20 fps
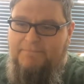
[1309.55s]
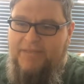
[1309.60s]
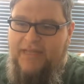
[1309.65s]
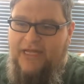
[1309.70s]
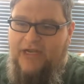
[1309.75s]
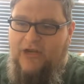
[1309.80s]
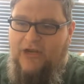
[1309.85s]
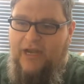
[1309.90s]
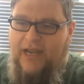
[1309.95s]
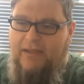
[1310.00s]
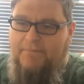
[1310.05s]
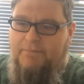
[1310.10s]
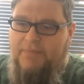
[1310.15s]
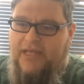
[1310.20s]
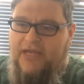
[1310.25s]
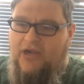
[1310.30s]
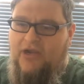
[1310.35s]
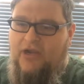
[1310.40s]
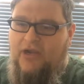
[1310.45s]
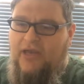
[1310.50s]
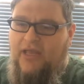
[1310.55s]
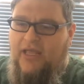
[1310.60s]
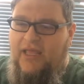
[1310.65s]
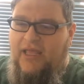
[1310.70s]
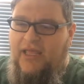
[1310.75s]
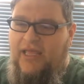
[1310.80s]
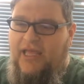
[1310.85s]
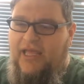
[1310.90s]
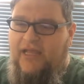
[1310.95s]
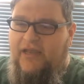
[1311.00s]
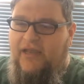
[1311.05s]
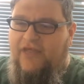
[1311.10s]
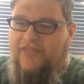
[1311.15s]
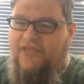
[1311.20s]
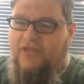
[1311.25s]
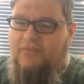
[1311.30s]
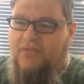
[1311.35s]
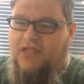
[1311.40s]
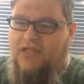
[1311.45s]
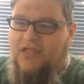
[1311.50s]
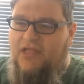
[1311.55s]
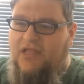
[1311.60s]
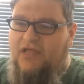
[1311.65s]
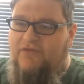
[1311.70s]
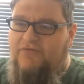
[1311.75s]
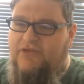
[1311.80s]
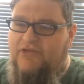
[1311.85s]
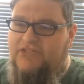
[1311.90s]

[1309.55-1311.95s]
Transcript: better and better and nothing but love.